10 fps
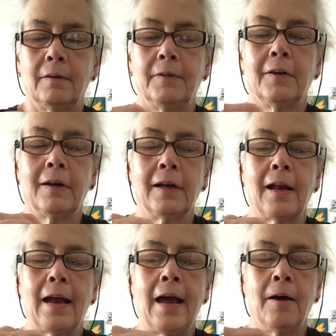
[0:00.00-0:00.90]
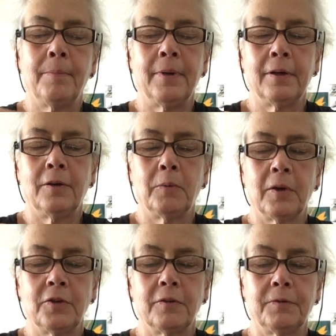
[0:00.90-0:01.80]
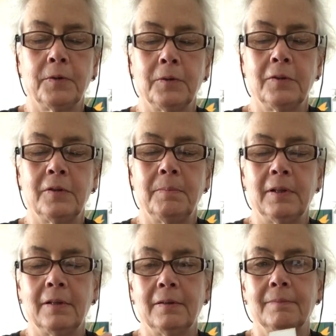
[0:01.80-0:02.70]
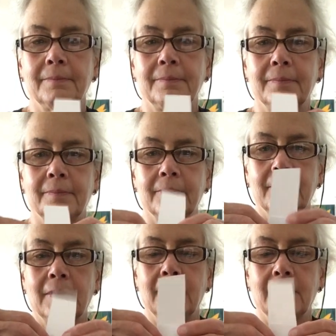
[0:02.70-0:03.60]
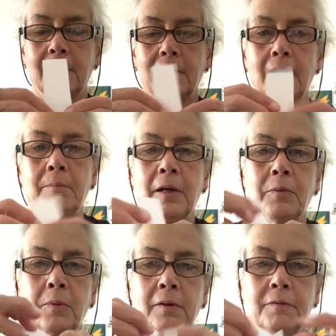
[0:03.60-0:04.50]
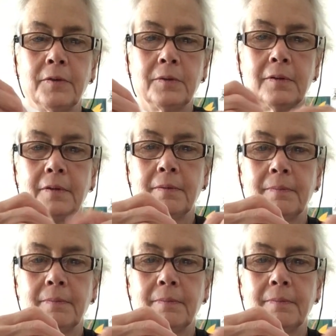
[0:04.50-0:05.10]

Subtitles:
Figure out how big you want your fold to be and make one fold.